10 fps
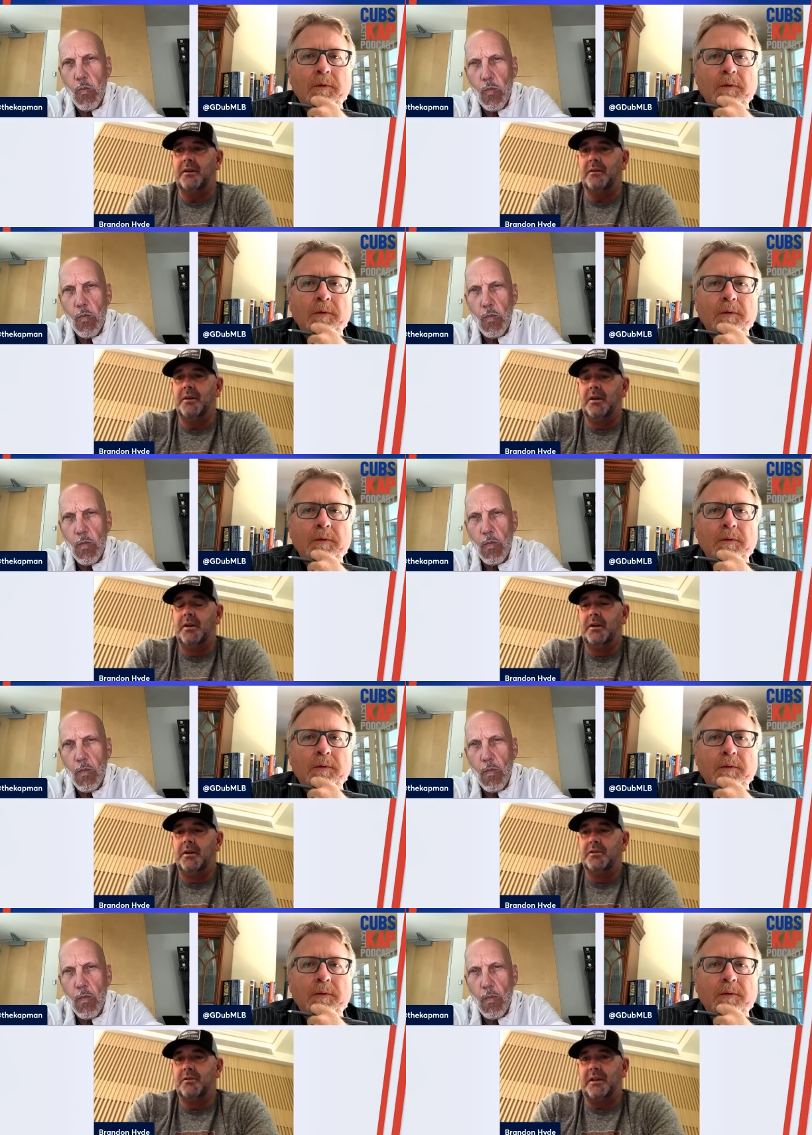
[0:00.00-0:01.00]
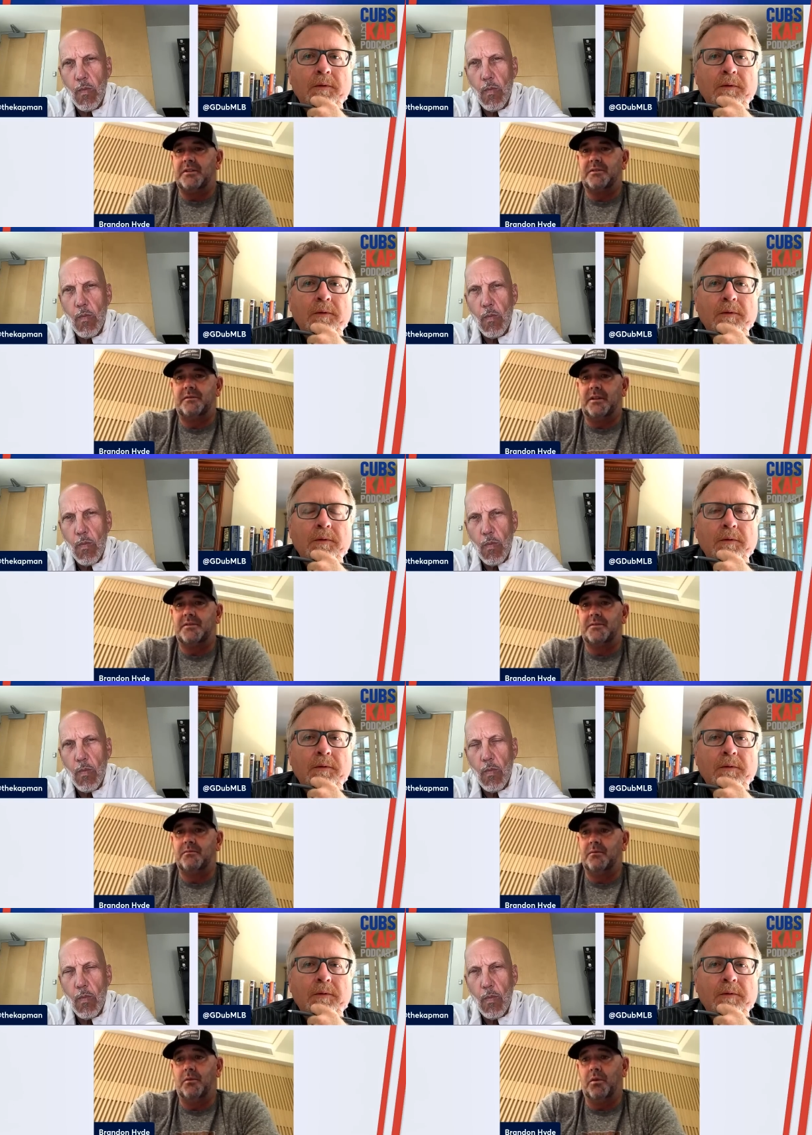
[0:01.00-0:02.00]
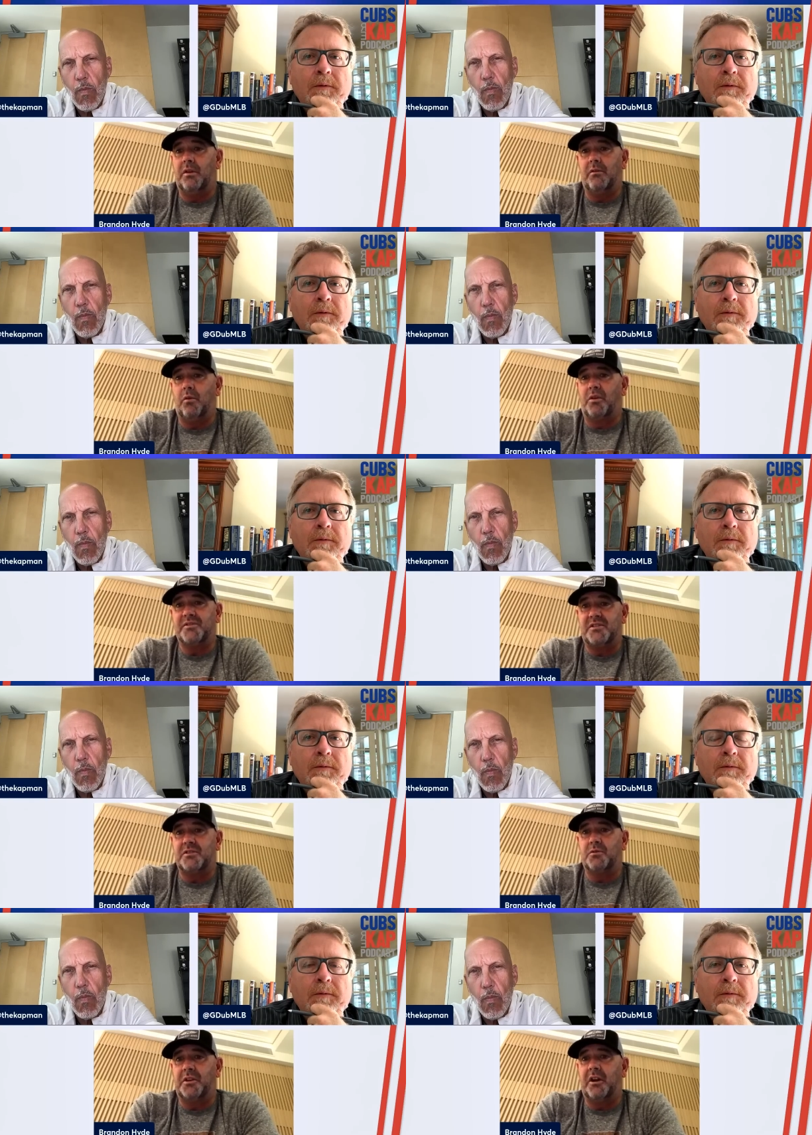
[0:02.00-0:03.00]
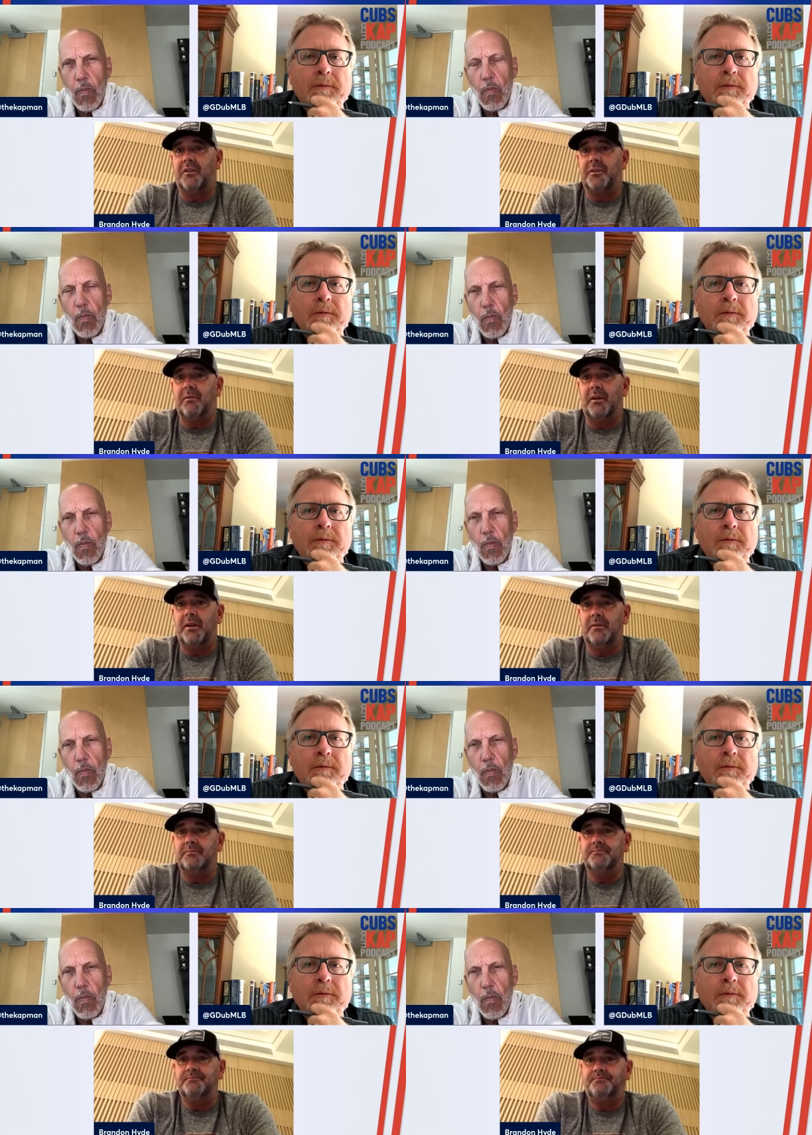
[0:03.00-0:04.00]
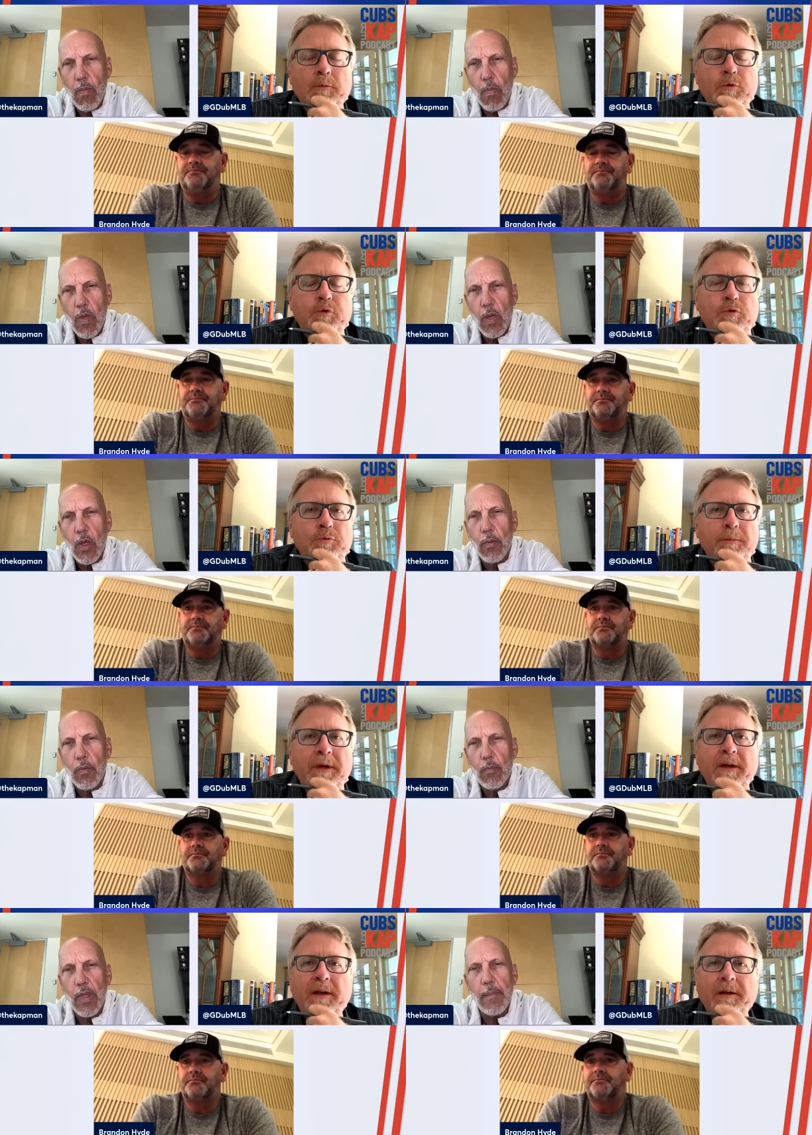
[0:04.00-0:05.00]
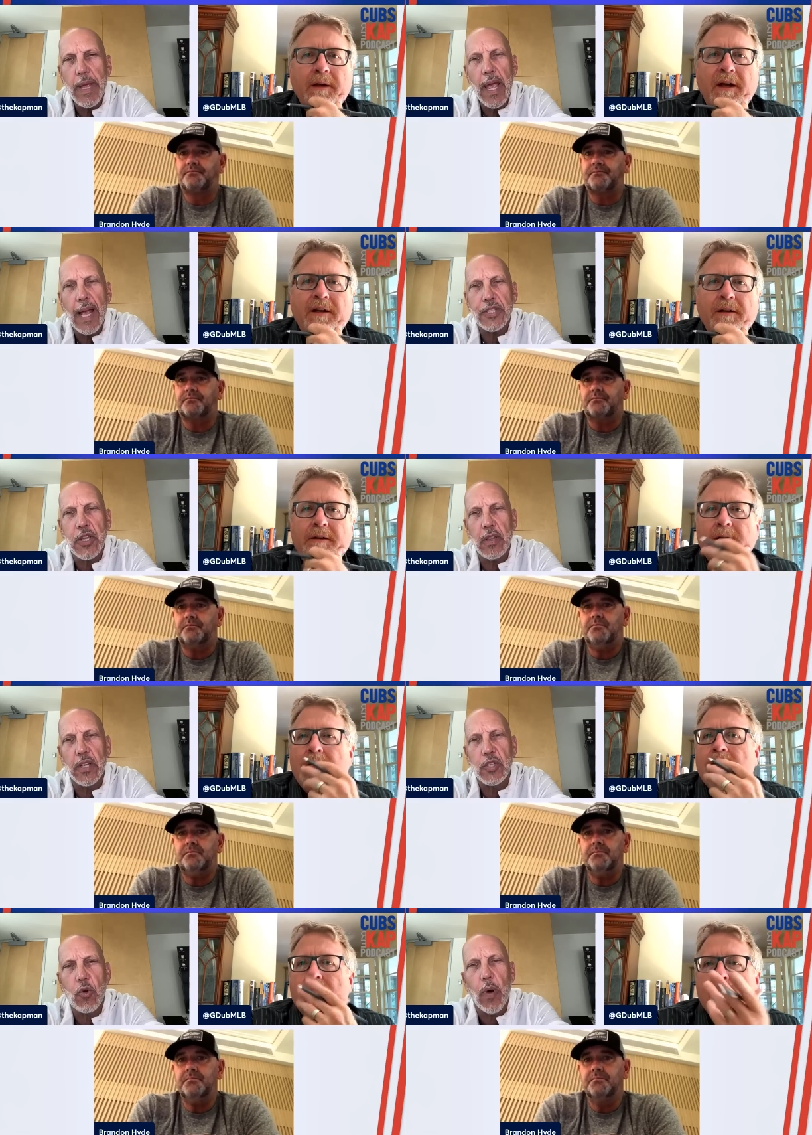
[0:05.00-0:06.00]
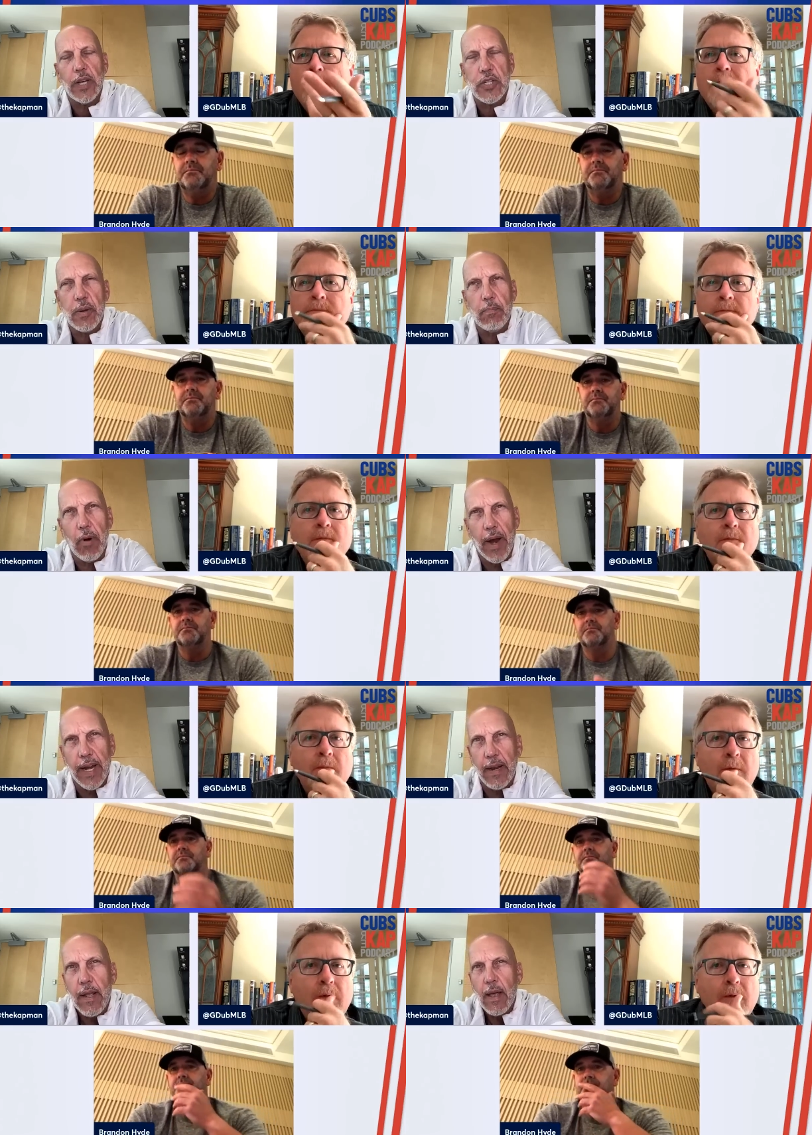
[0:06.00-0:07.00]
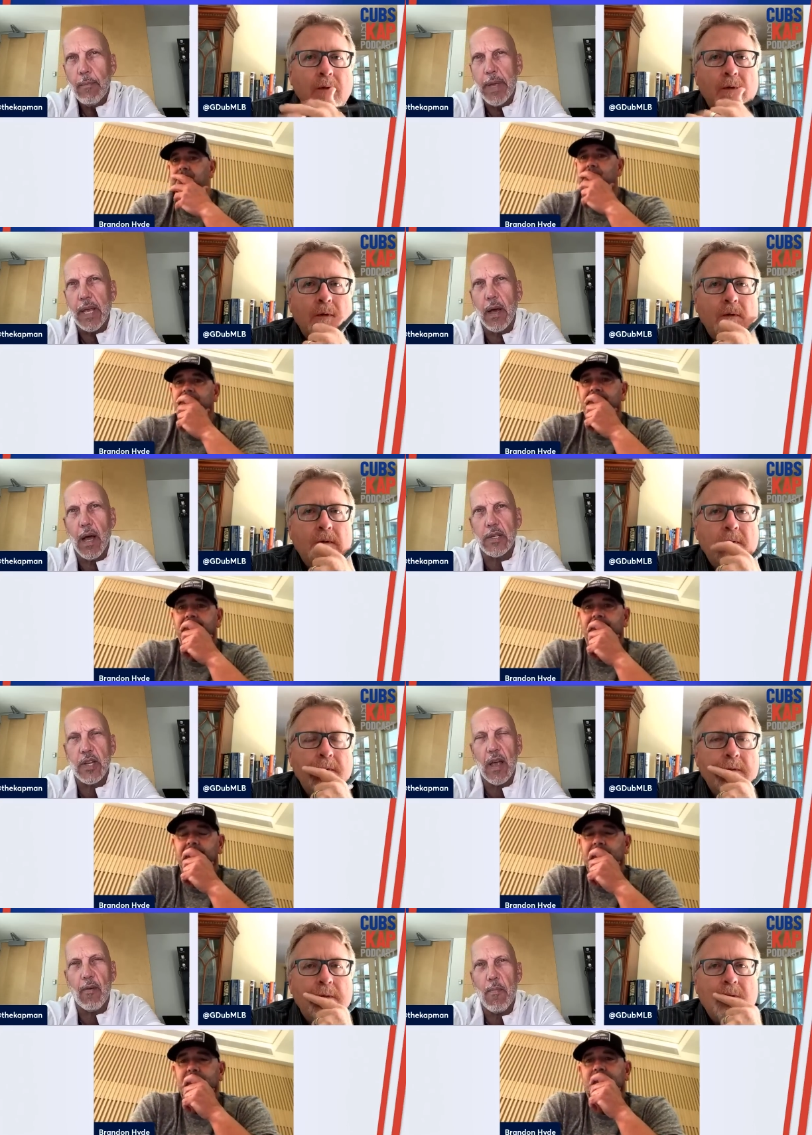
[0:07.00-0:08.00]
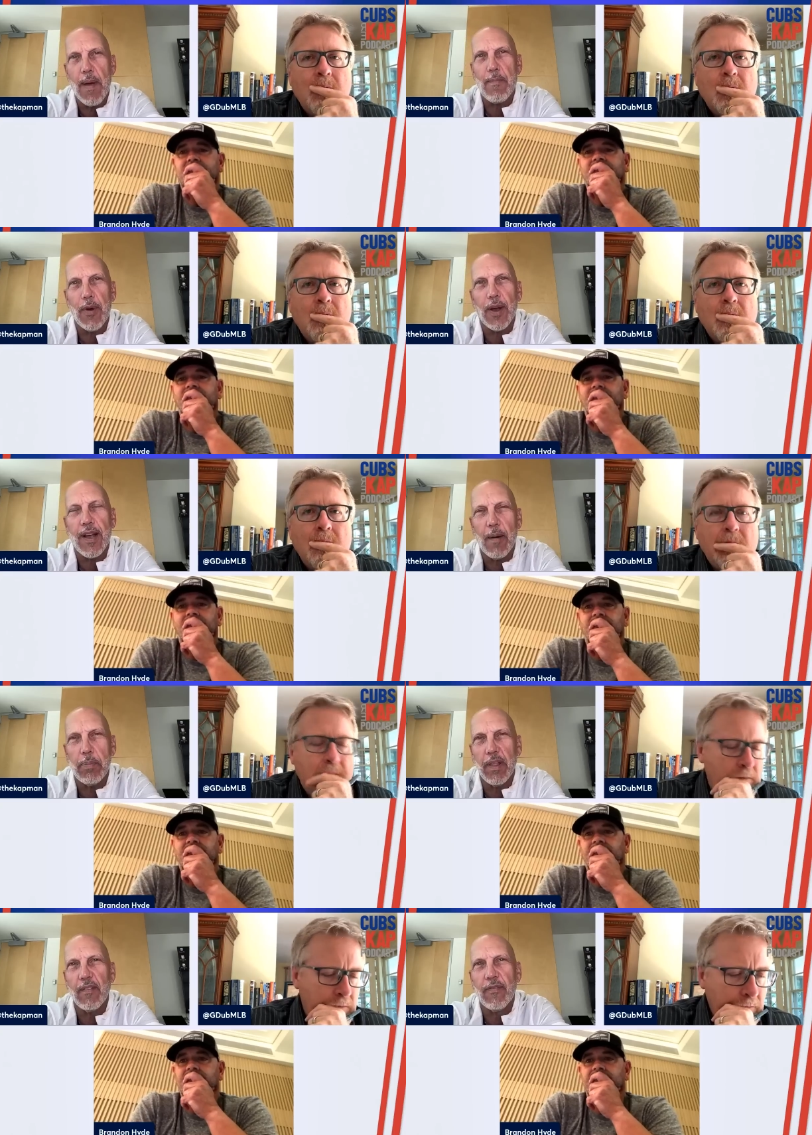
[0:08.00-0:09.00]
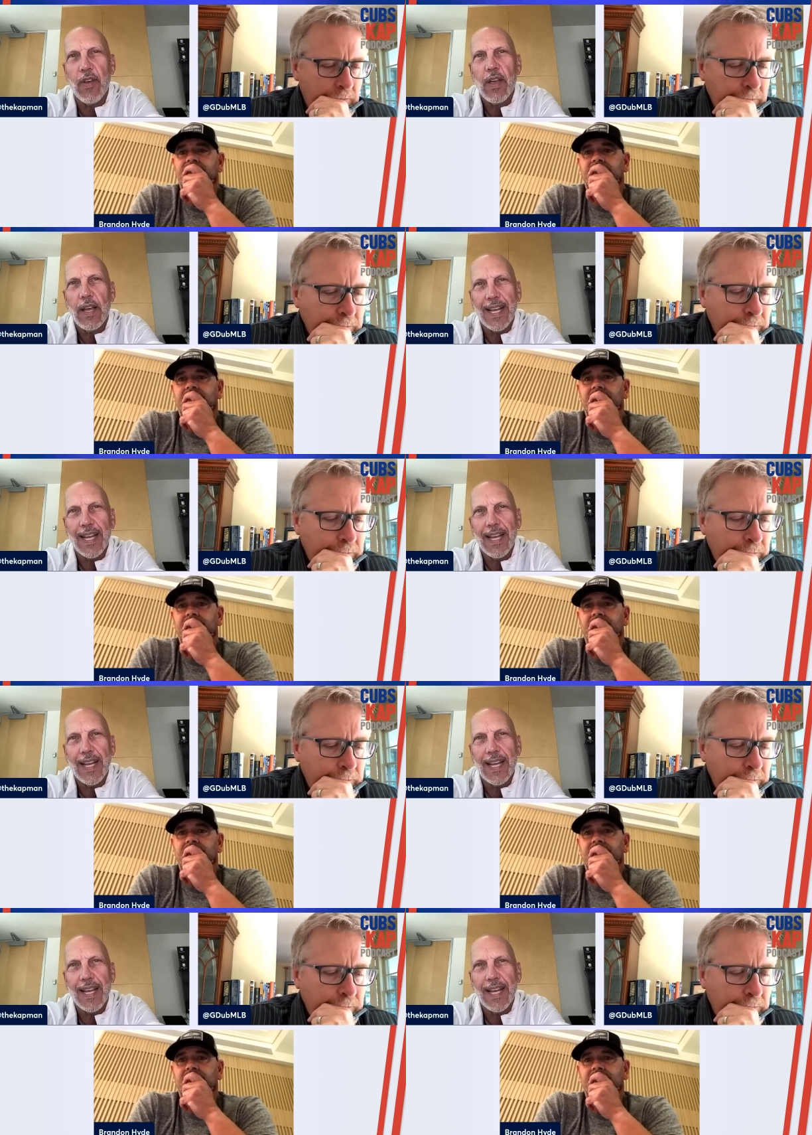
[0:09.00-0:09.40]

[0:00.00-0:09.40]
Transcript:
Speaker 1: uh, so that's that's you know, uh, organization's really healthy right now.
Speaker 2: Man. Let me ask you this question, Brandon, because I remember a couple of